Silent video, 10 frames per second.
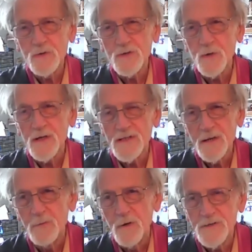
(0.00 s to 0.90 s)
two strings
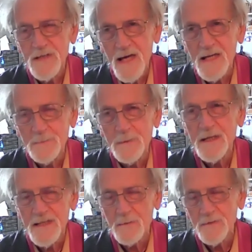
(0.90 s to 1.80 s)
on both sides
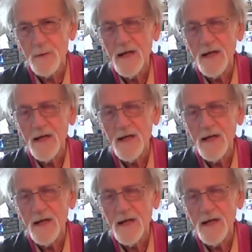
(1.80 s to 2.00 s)
because I was